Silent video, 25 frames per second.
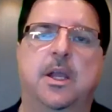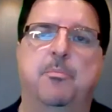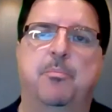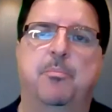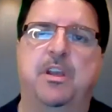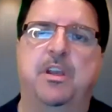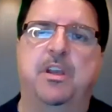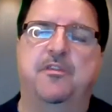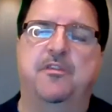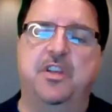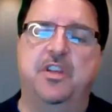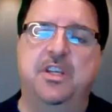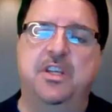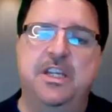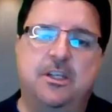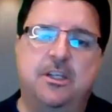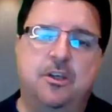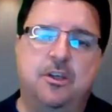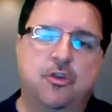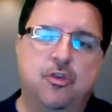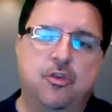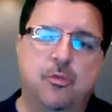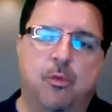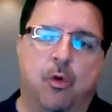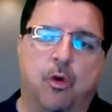But if you need to
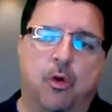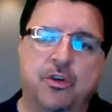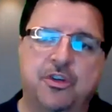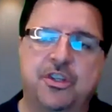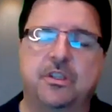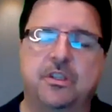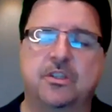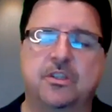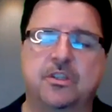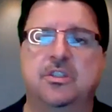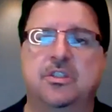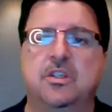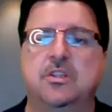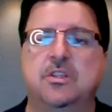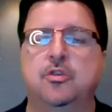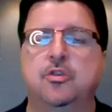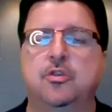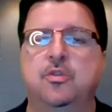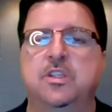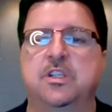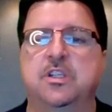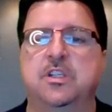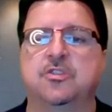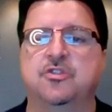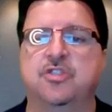do more due
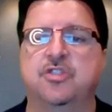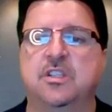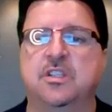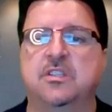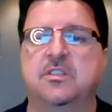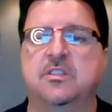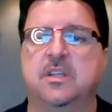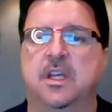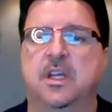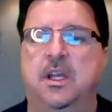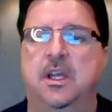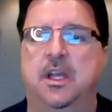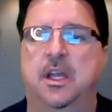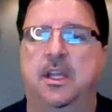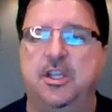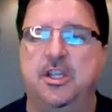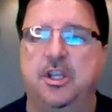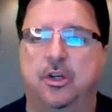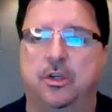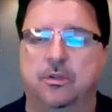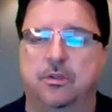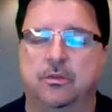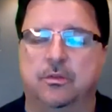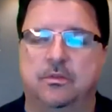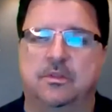diligence, you
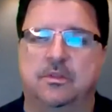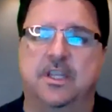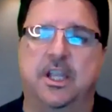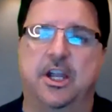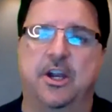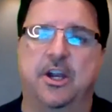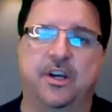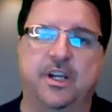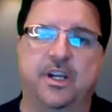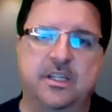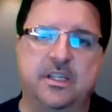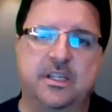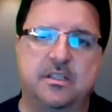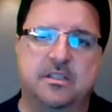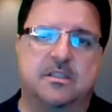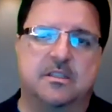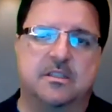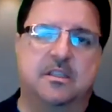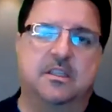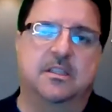know there it is.